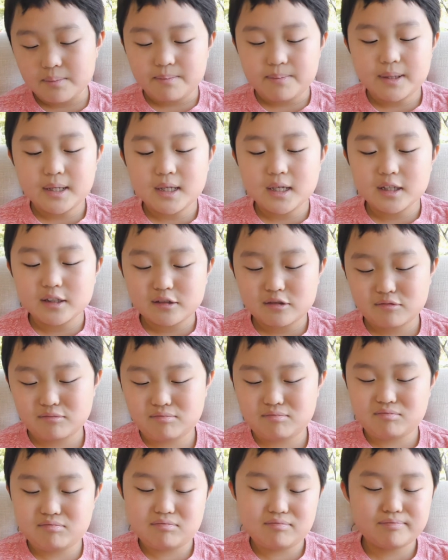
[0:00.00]
Because
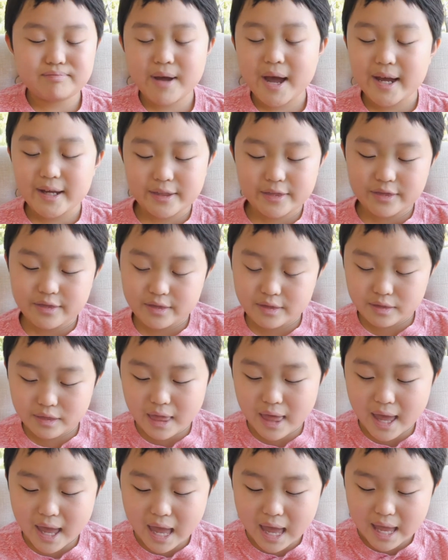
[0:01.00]
back
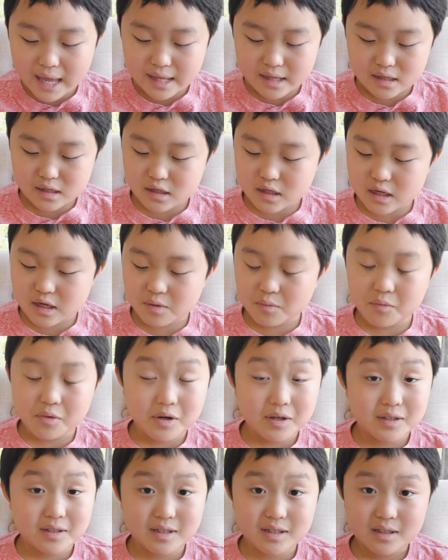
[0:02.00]
then it
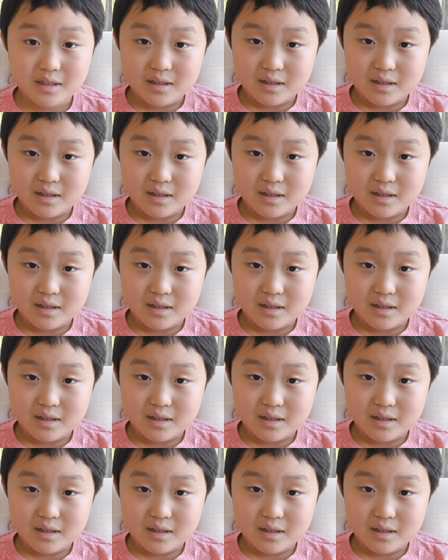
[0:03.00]
would